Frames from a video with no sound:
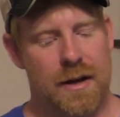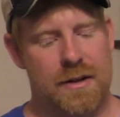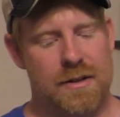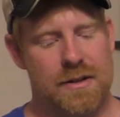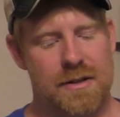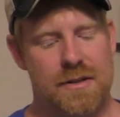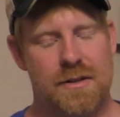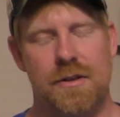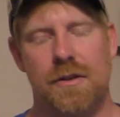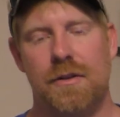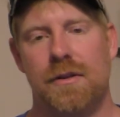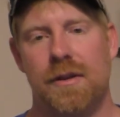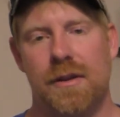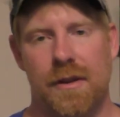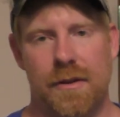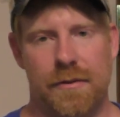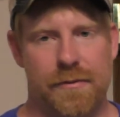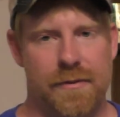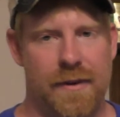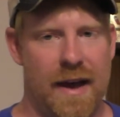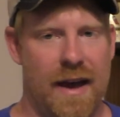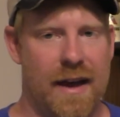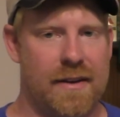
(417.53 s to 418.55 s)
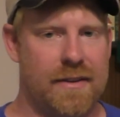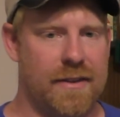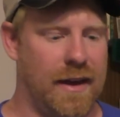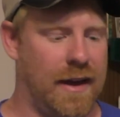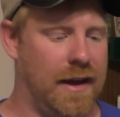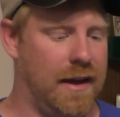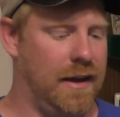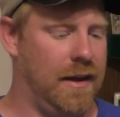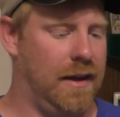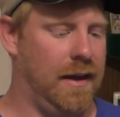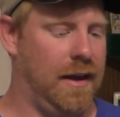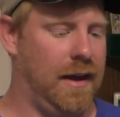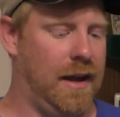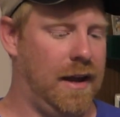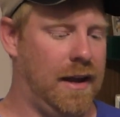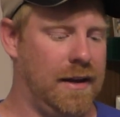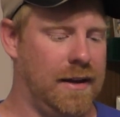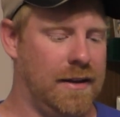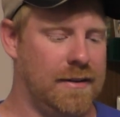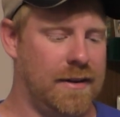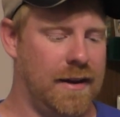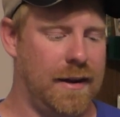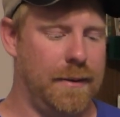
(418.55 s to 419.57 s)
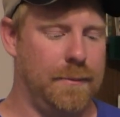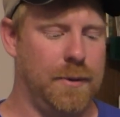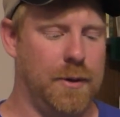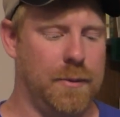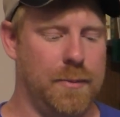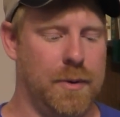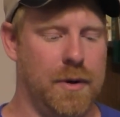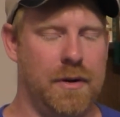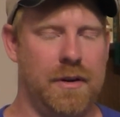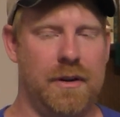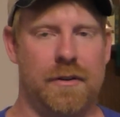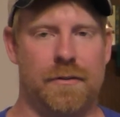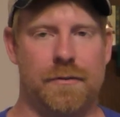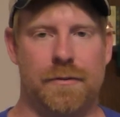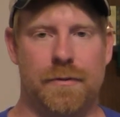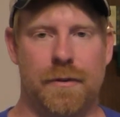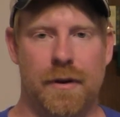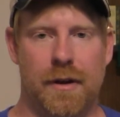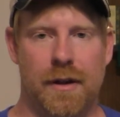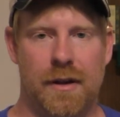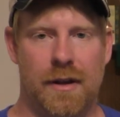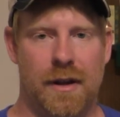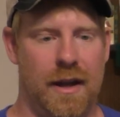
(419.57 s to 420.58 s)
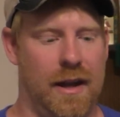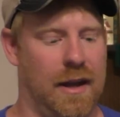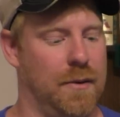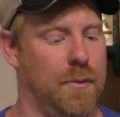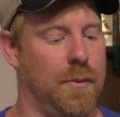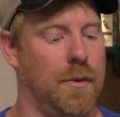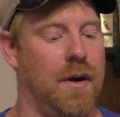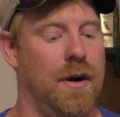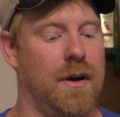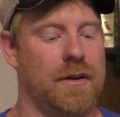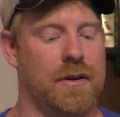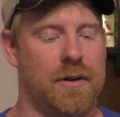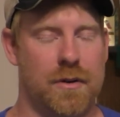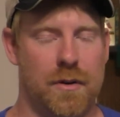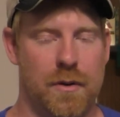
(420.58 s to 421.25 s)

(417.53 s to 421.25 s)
just due to the fact that anytime you put your foot in water